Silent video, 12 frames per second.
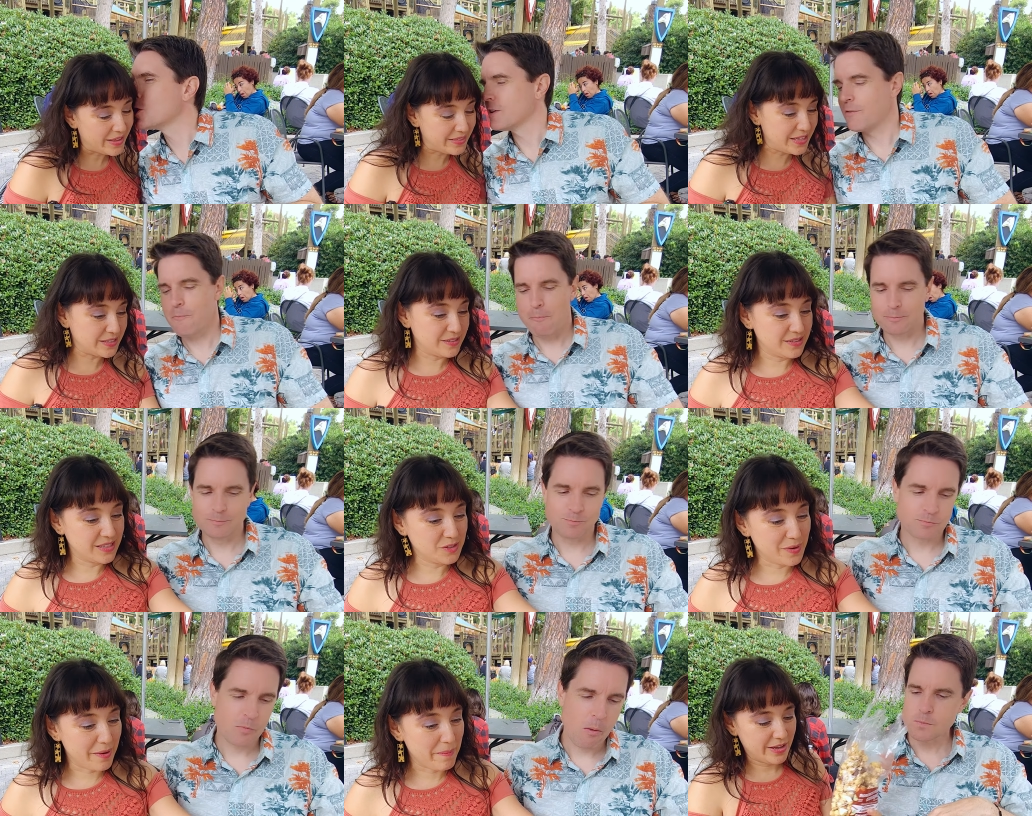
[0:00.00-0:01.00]
Speaker 1: And these, this
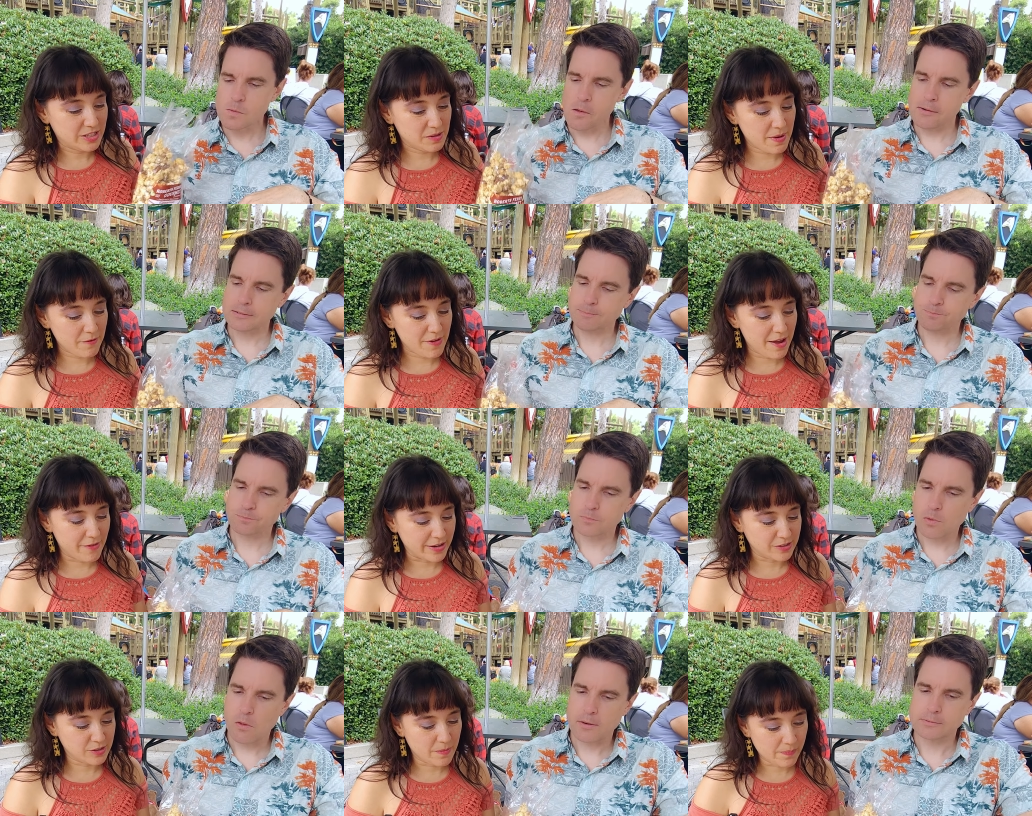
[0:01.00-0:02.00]
one. These are my
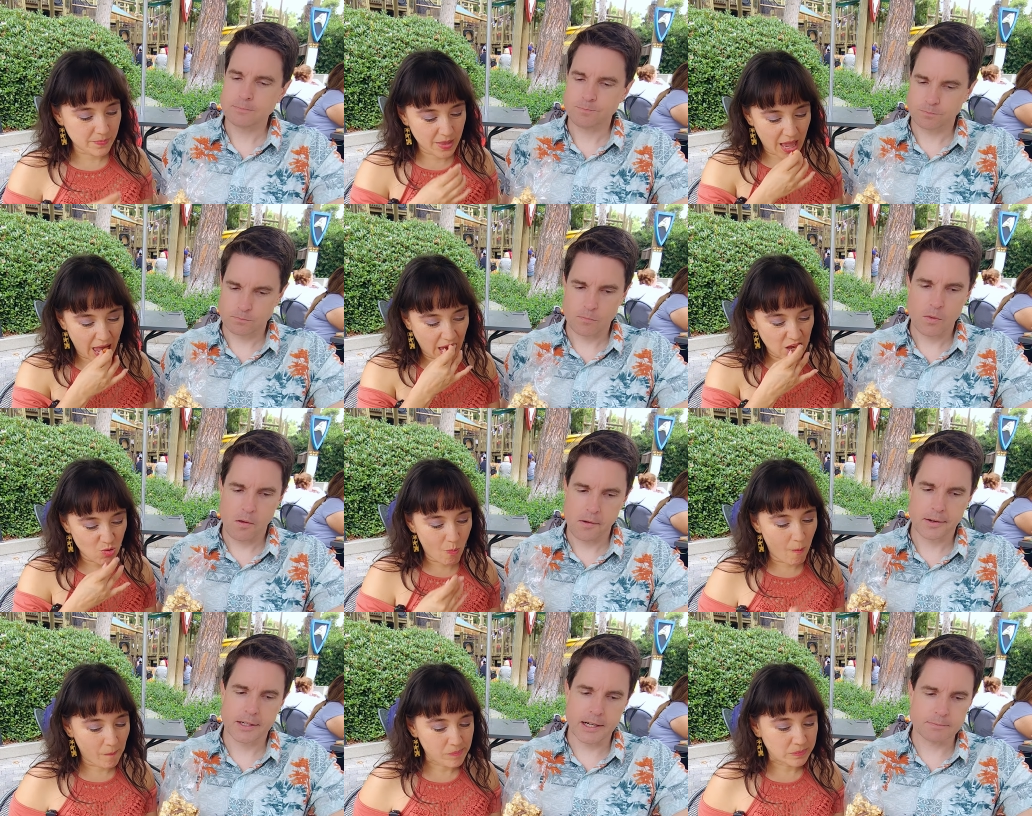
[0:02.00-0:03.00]
favorites.
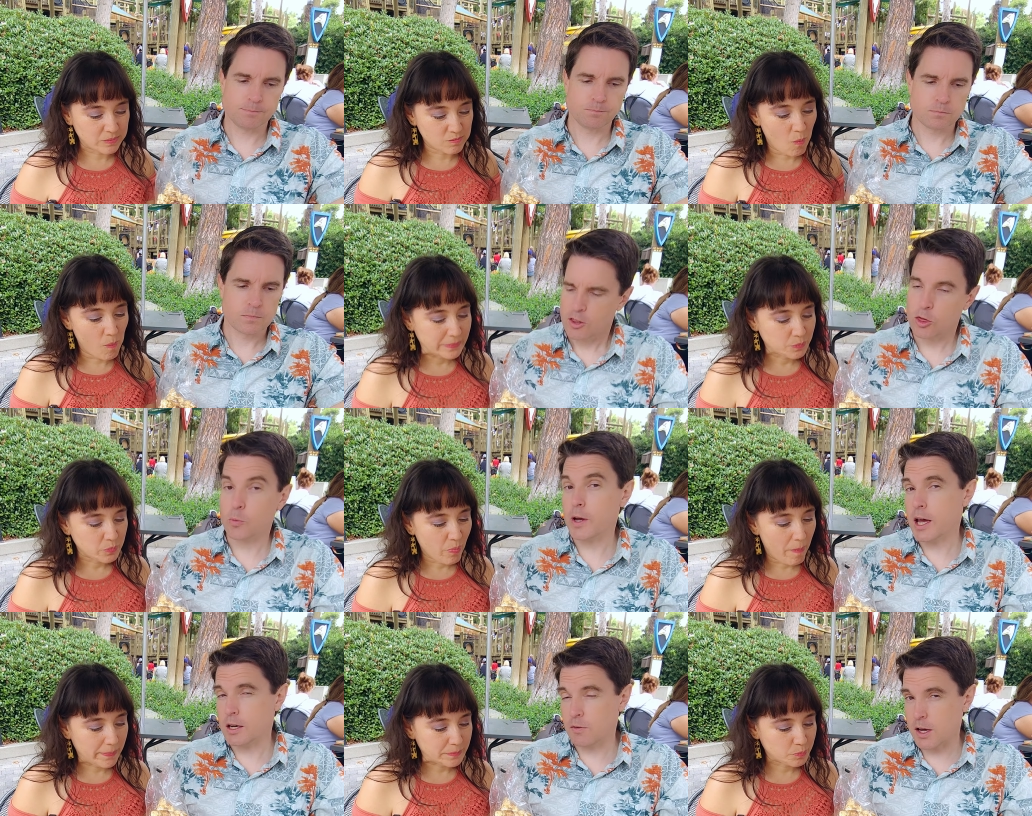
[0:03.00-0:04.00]
Speaker 2: Okay, three
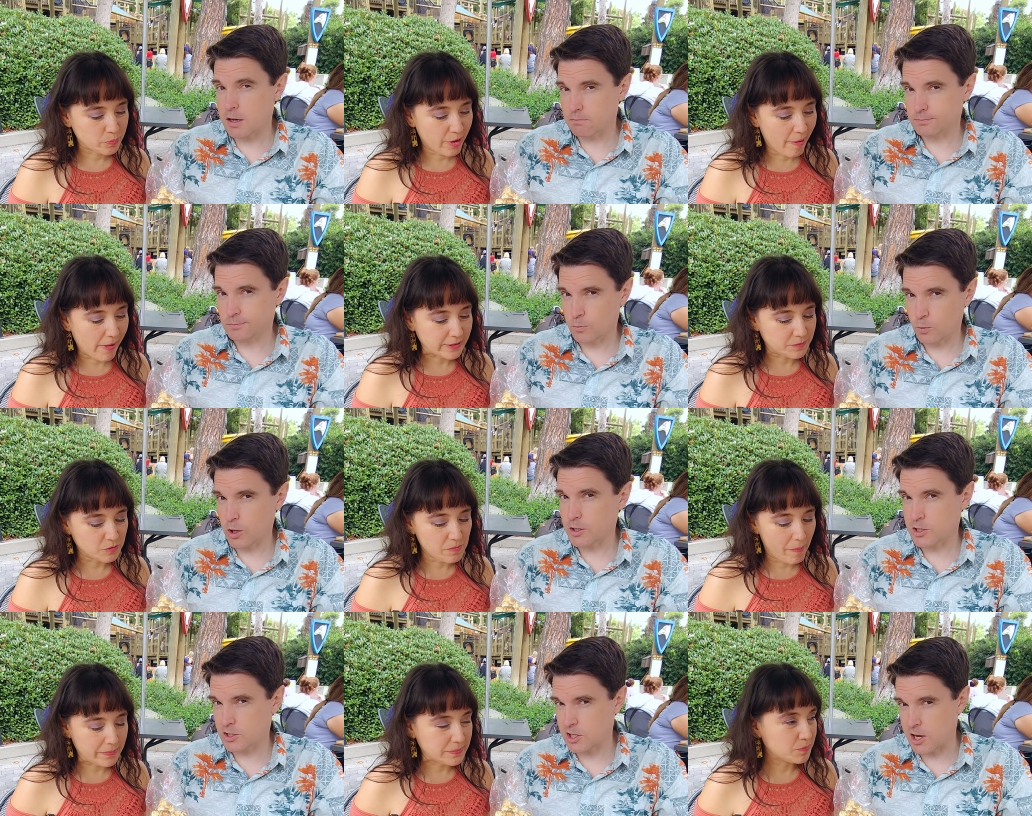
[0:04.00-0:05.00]
out of eight were a
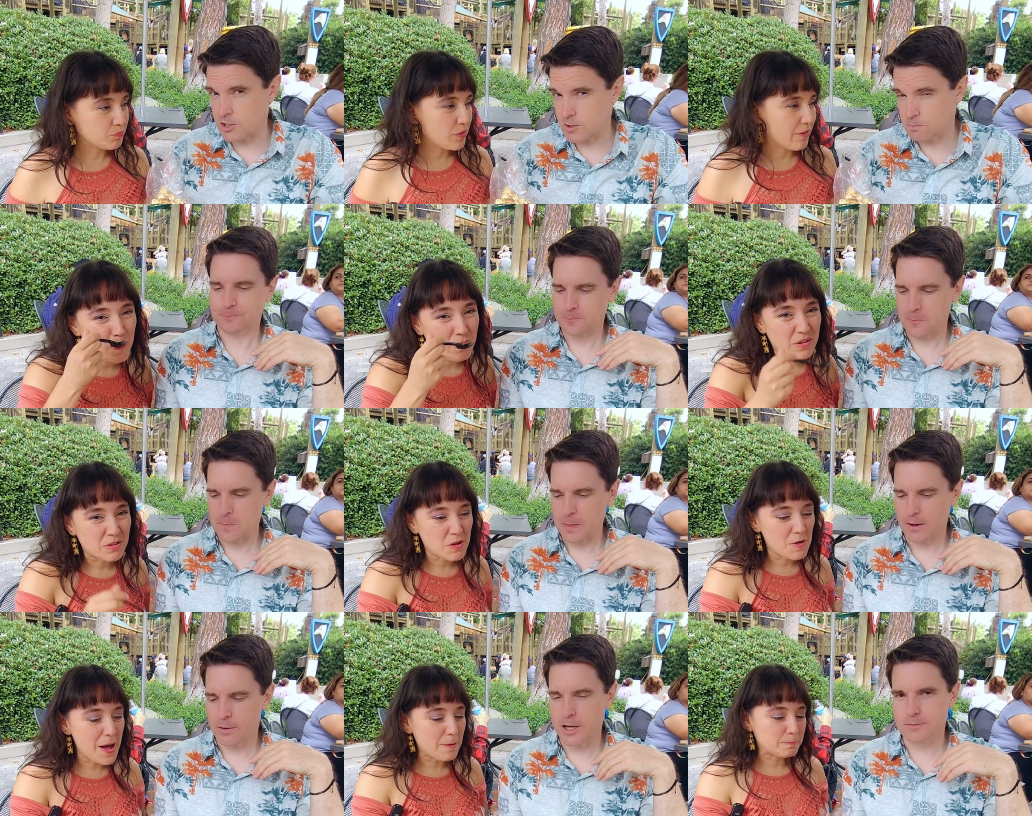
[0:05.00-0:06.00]
success.
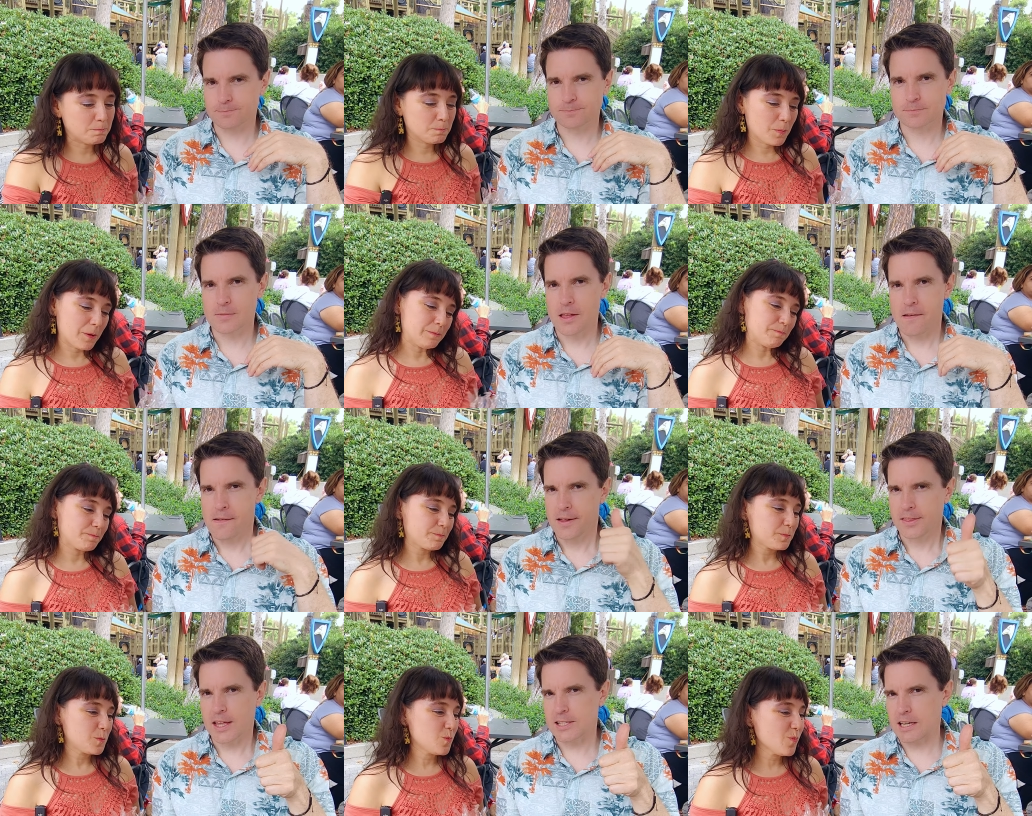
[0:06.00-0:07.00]
Well,
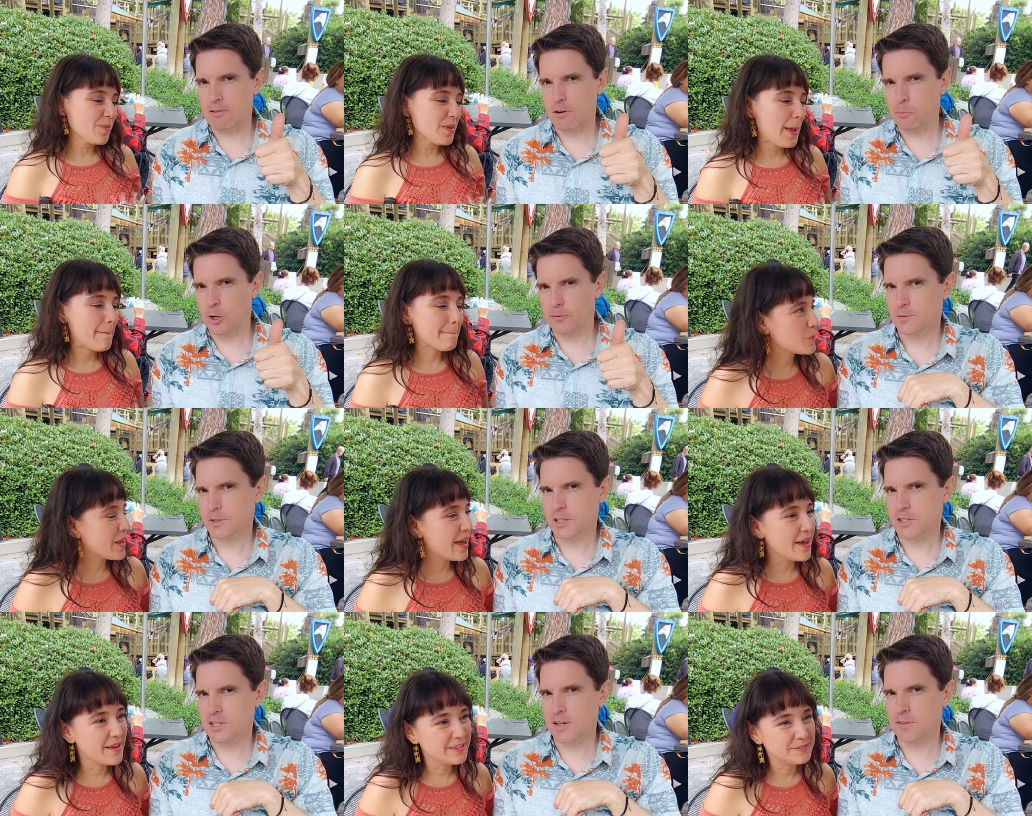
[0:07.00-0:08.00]
that's our report. We're going
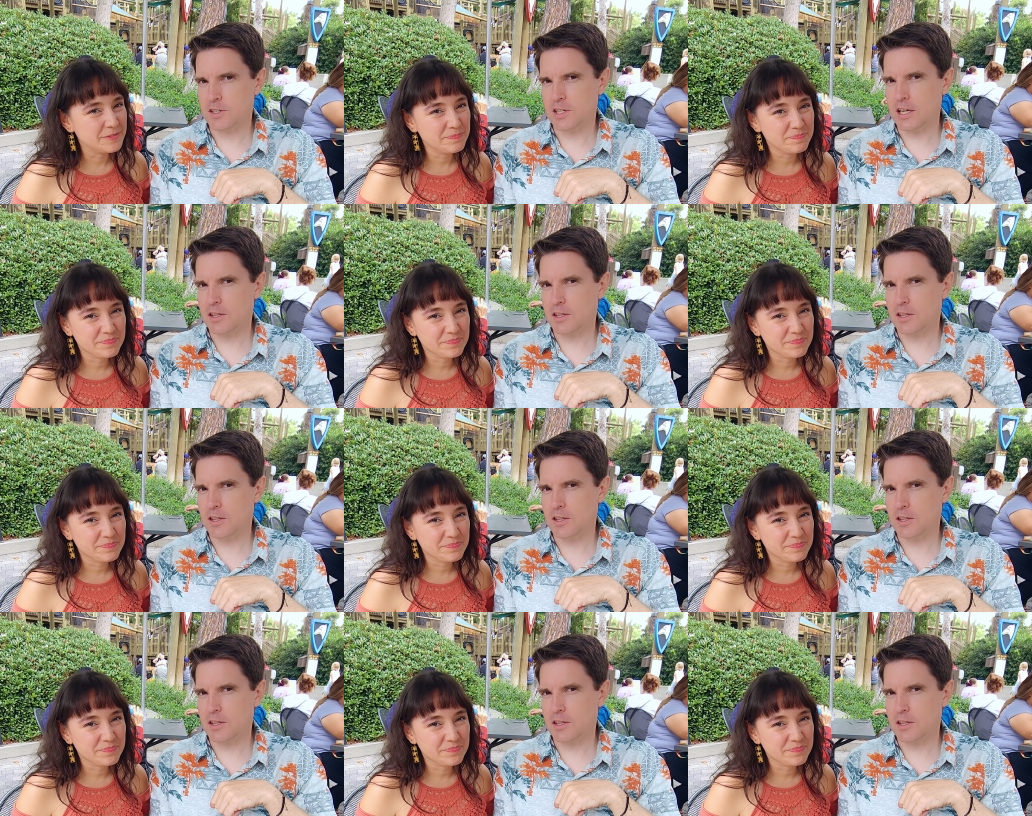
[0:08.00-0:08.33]
to see if there's any